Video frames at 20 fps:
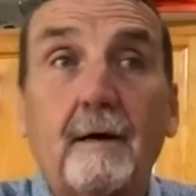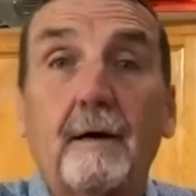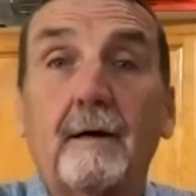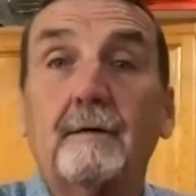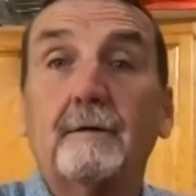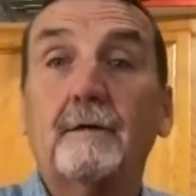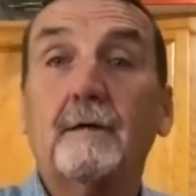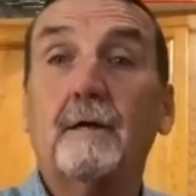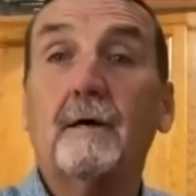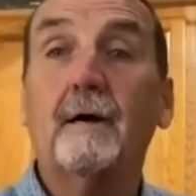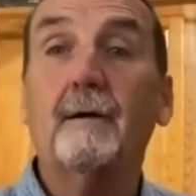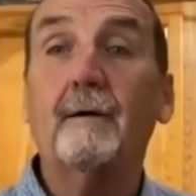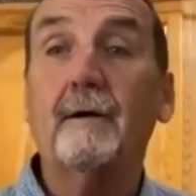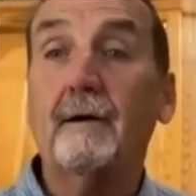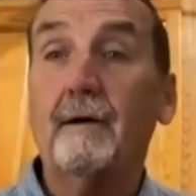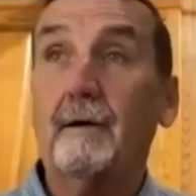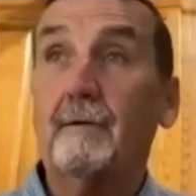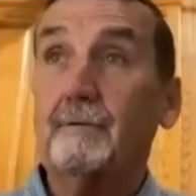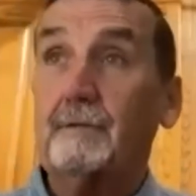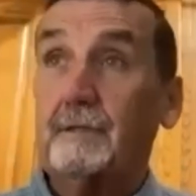You know,
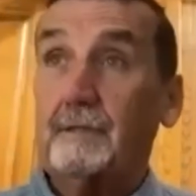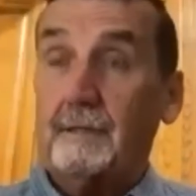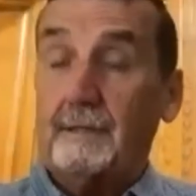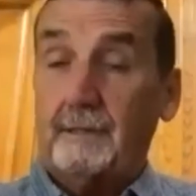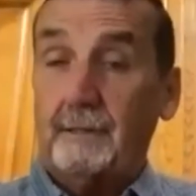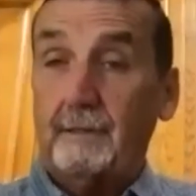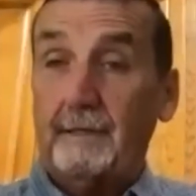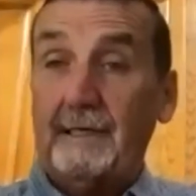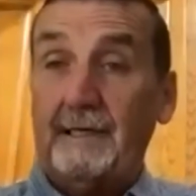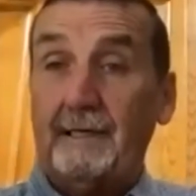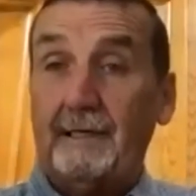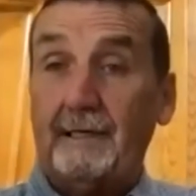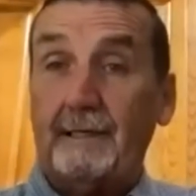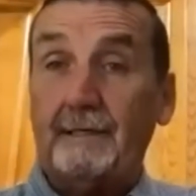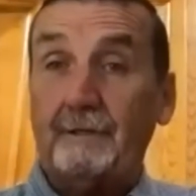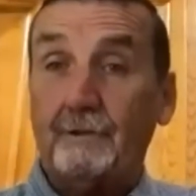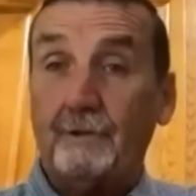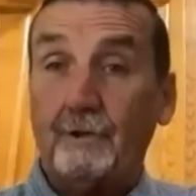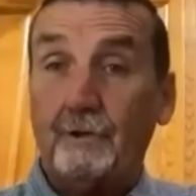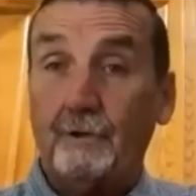I, I was leaning
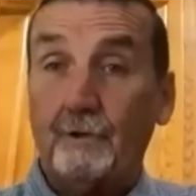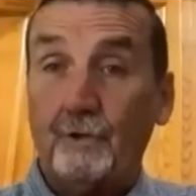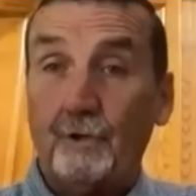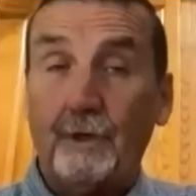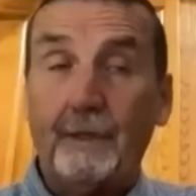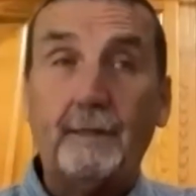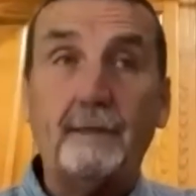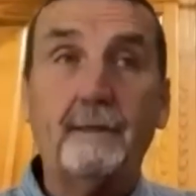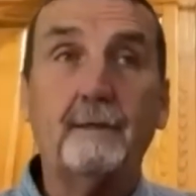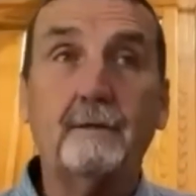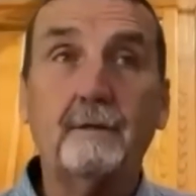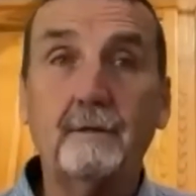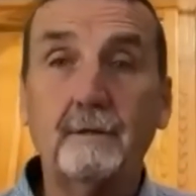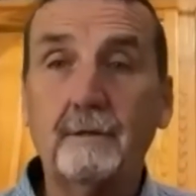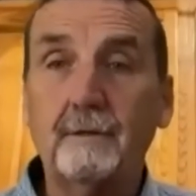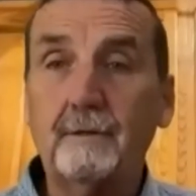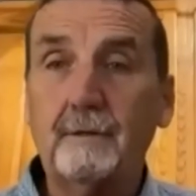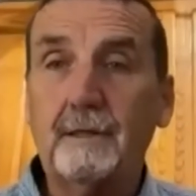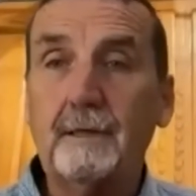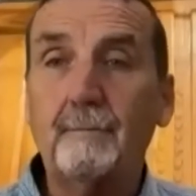against a tree.
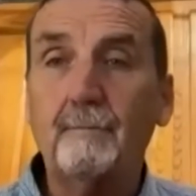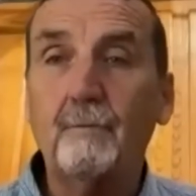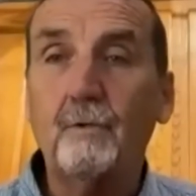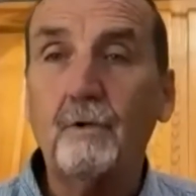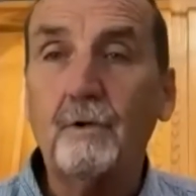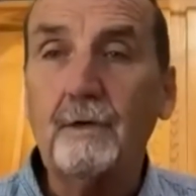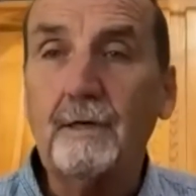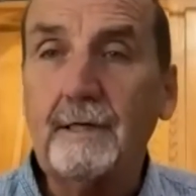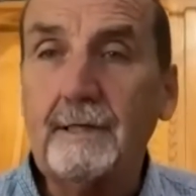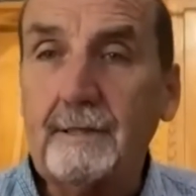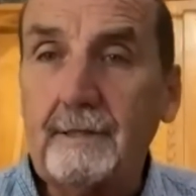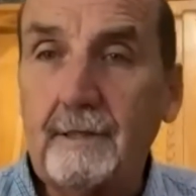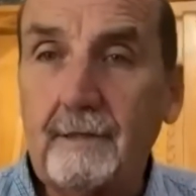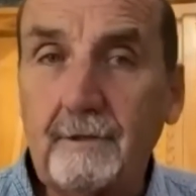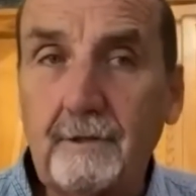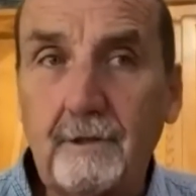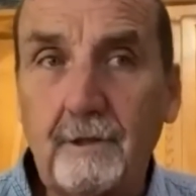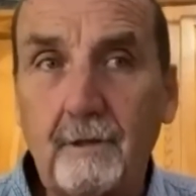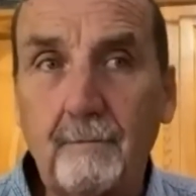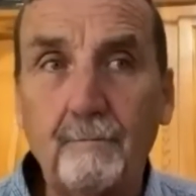You get more
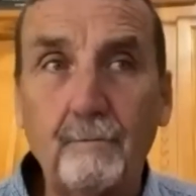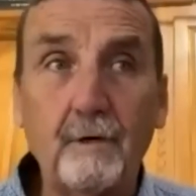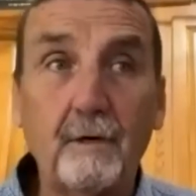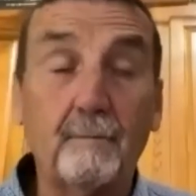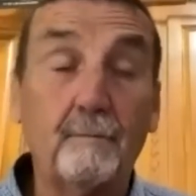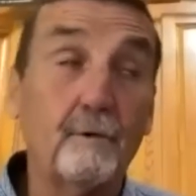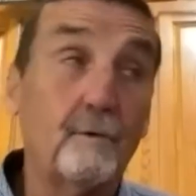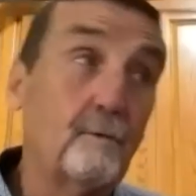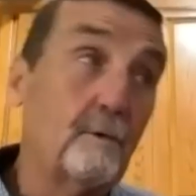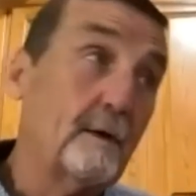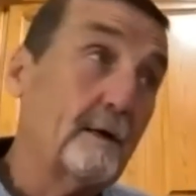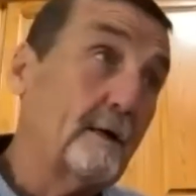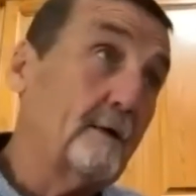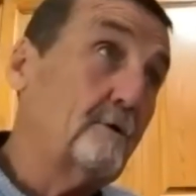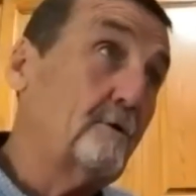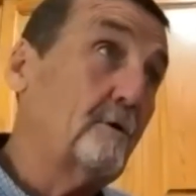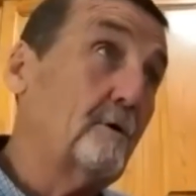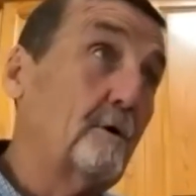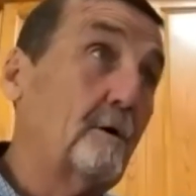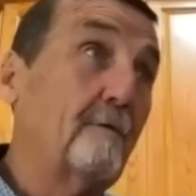details in the book, but when I
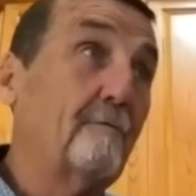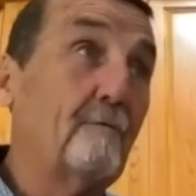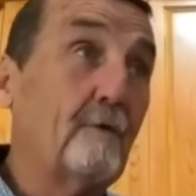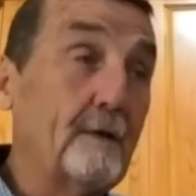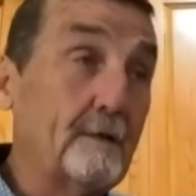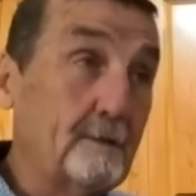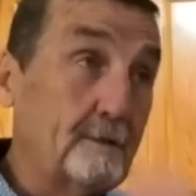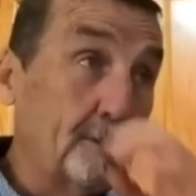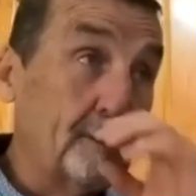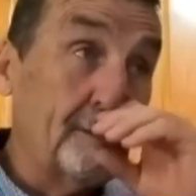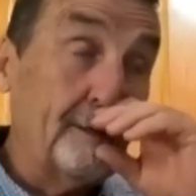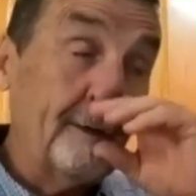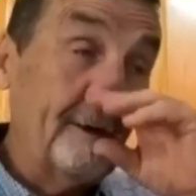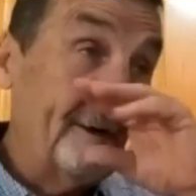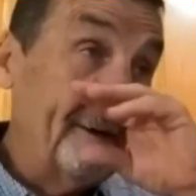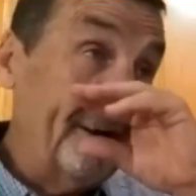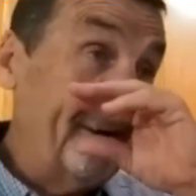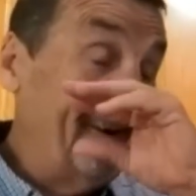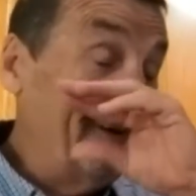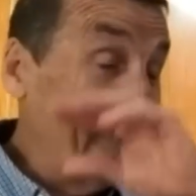turned to face it,
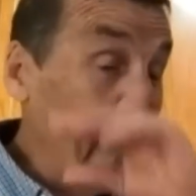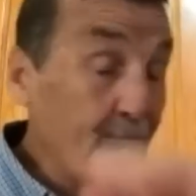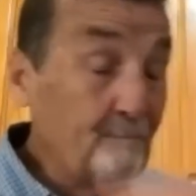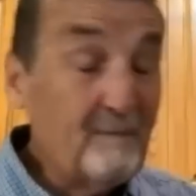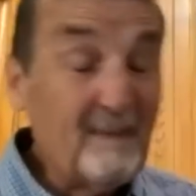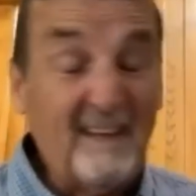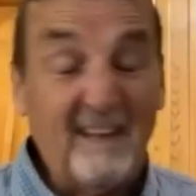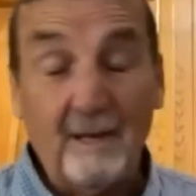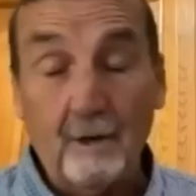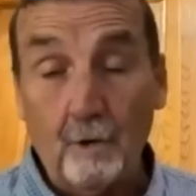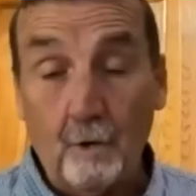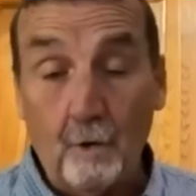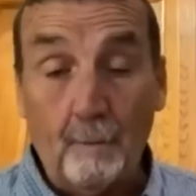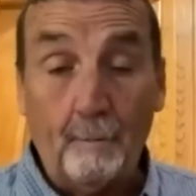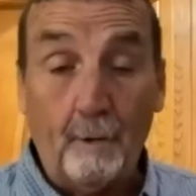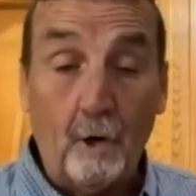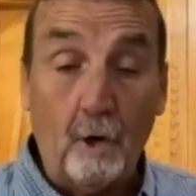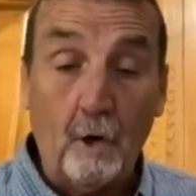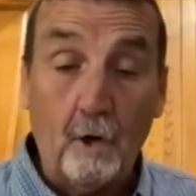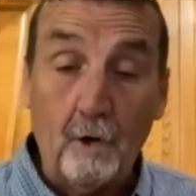I lowered
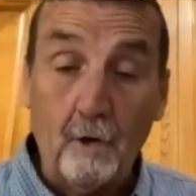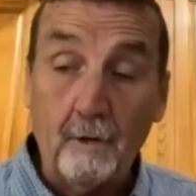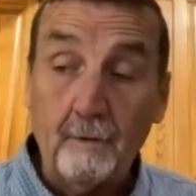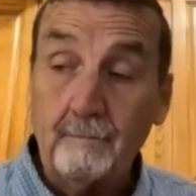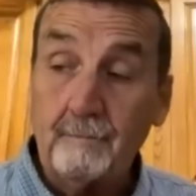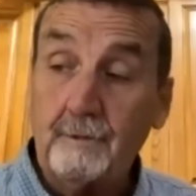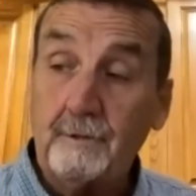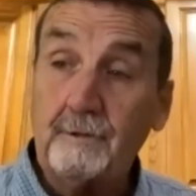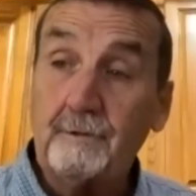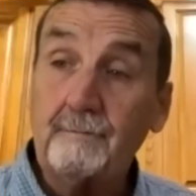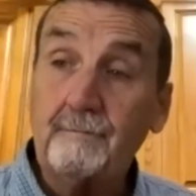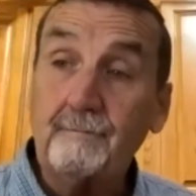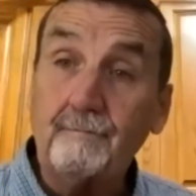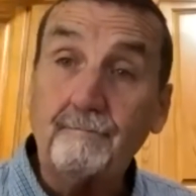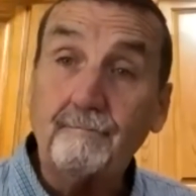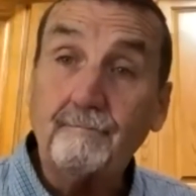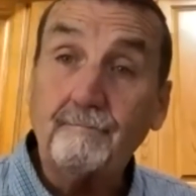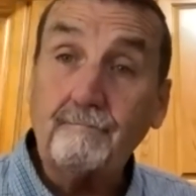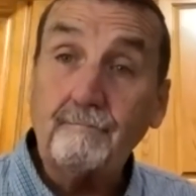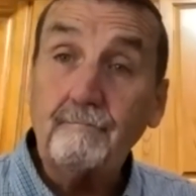my arms
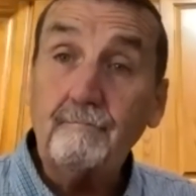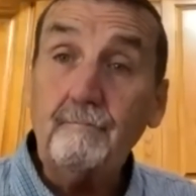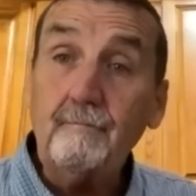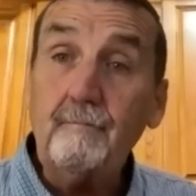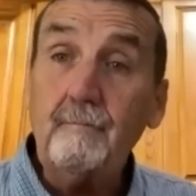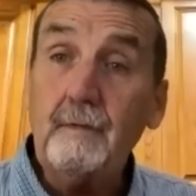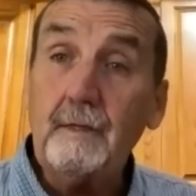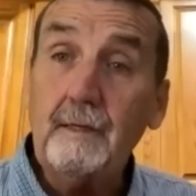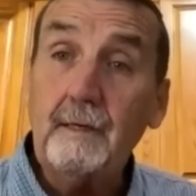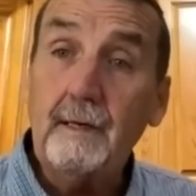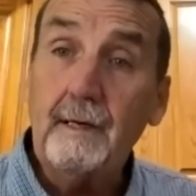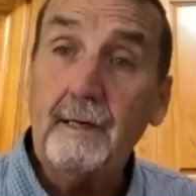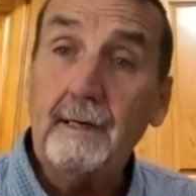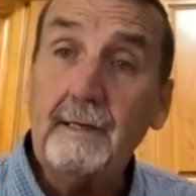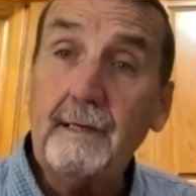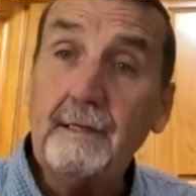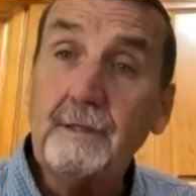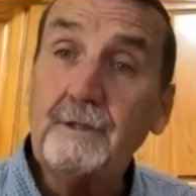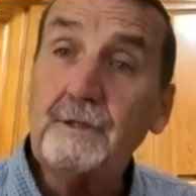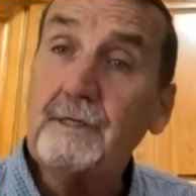
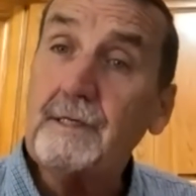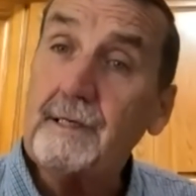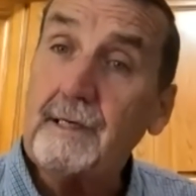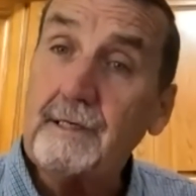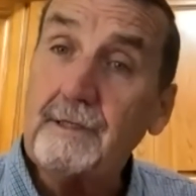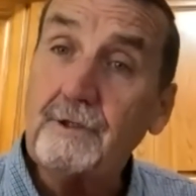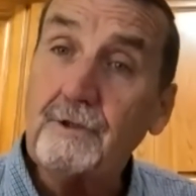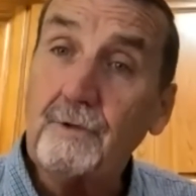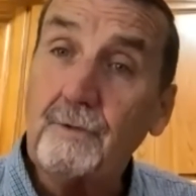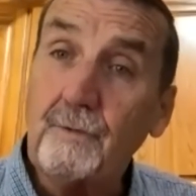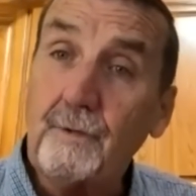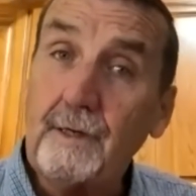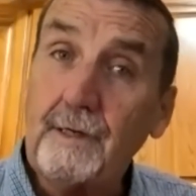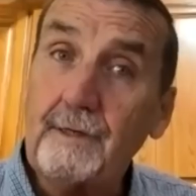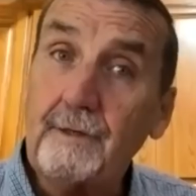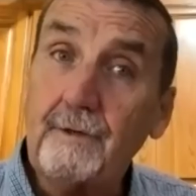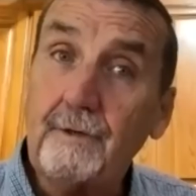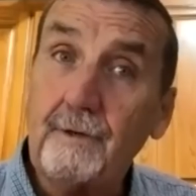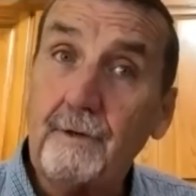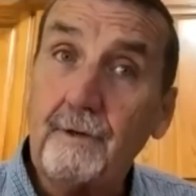and I said, I
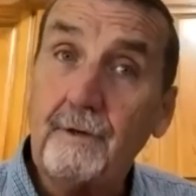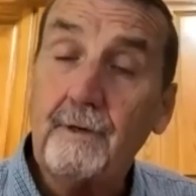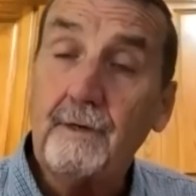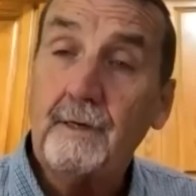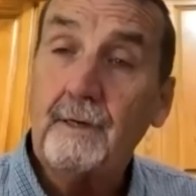surrender.